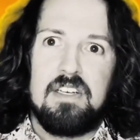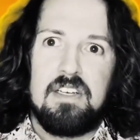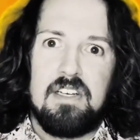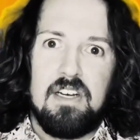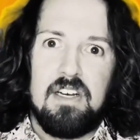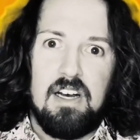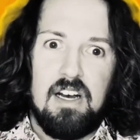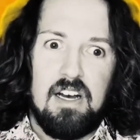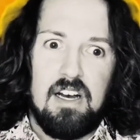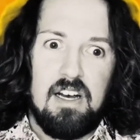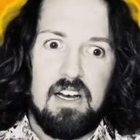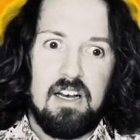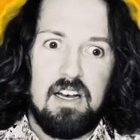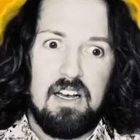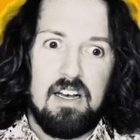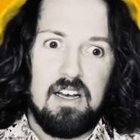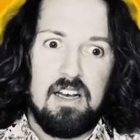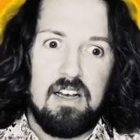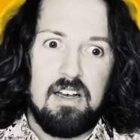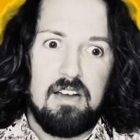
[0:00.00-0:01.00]

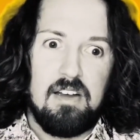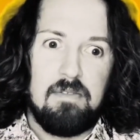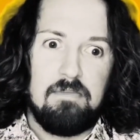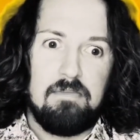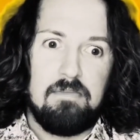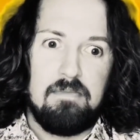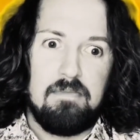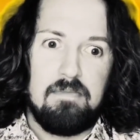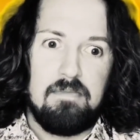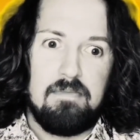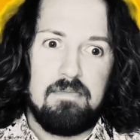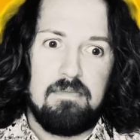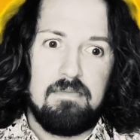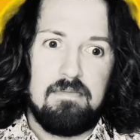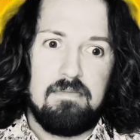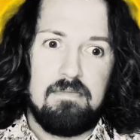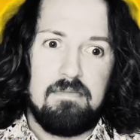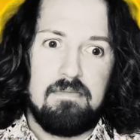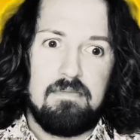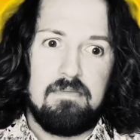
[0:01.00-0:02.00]
Um,
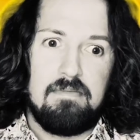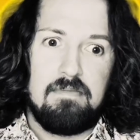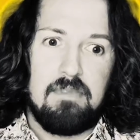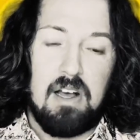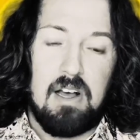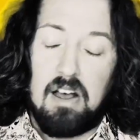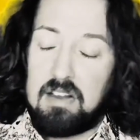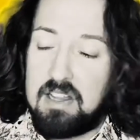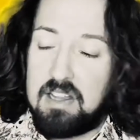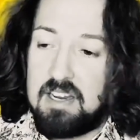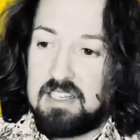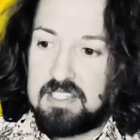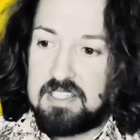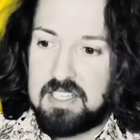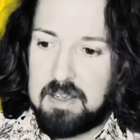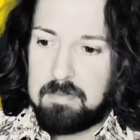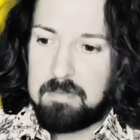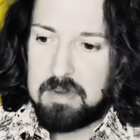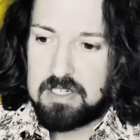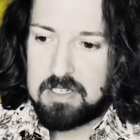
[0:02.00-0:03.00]
well, how can I
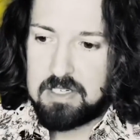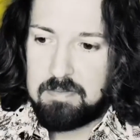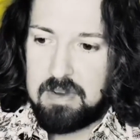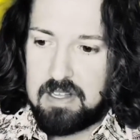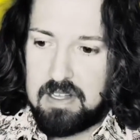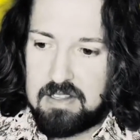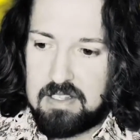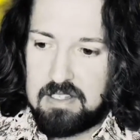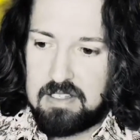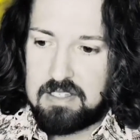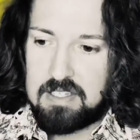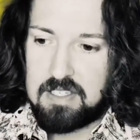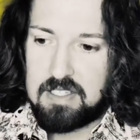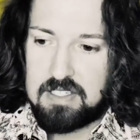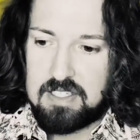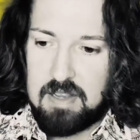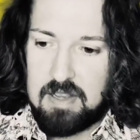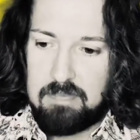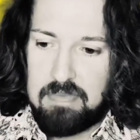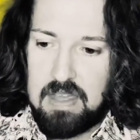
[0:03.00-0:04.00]
say much about this
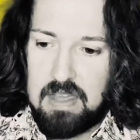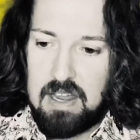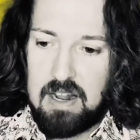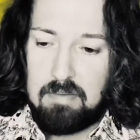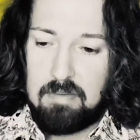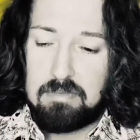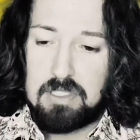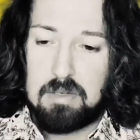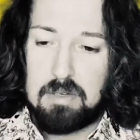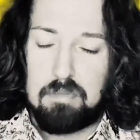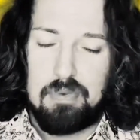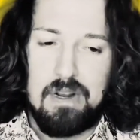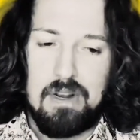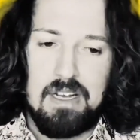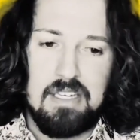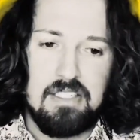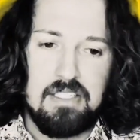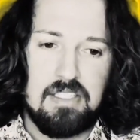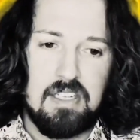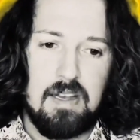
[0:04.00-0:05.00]
except that I'm
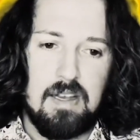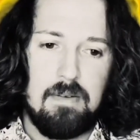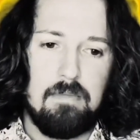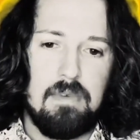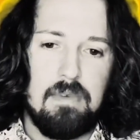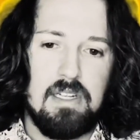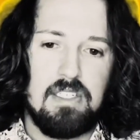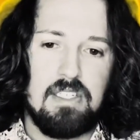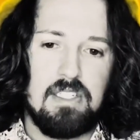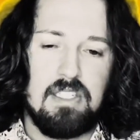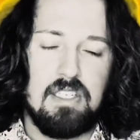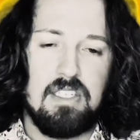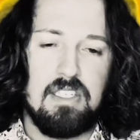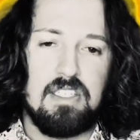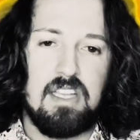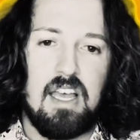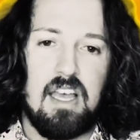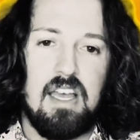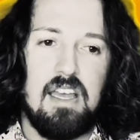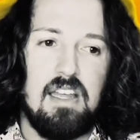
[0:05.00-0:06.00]
surprised how much the
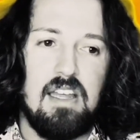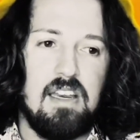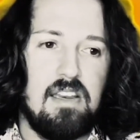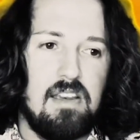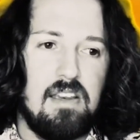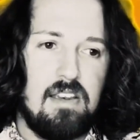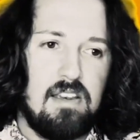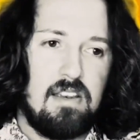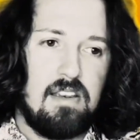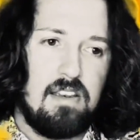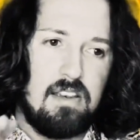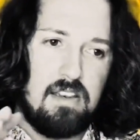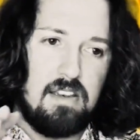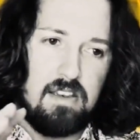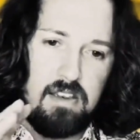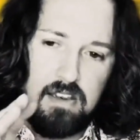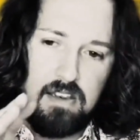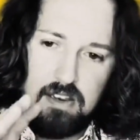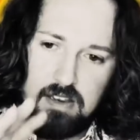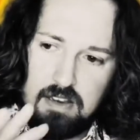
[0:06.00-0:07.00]
side
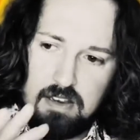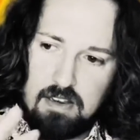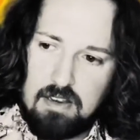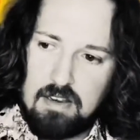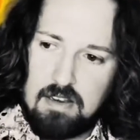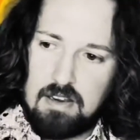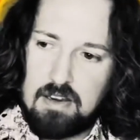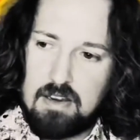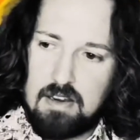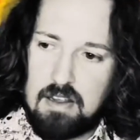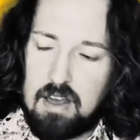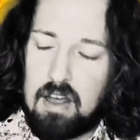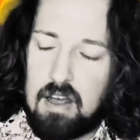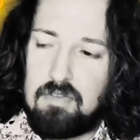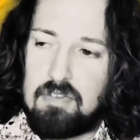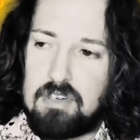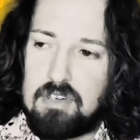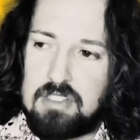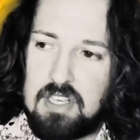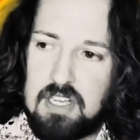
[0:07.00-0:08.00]

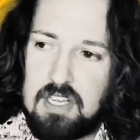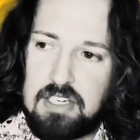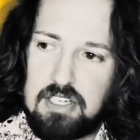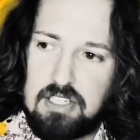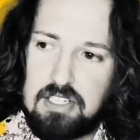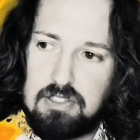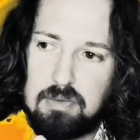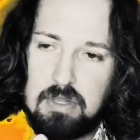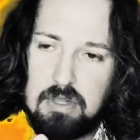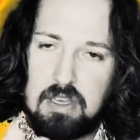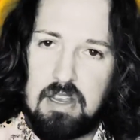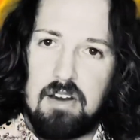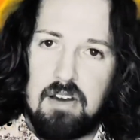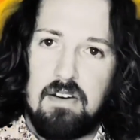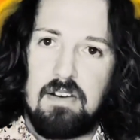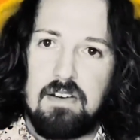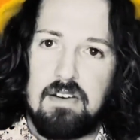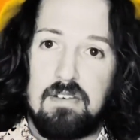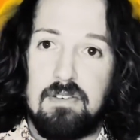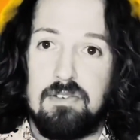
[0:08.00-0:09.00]
conversations with
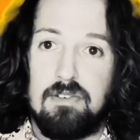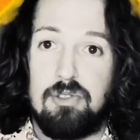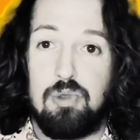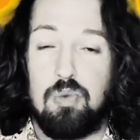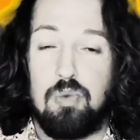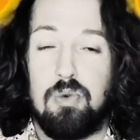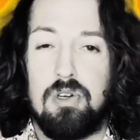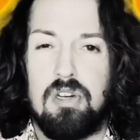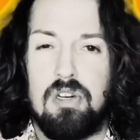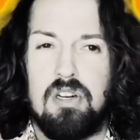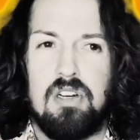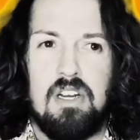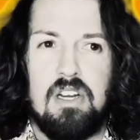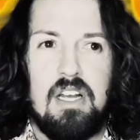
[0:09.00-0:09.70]
characters were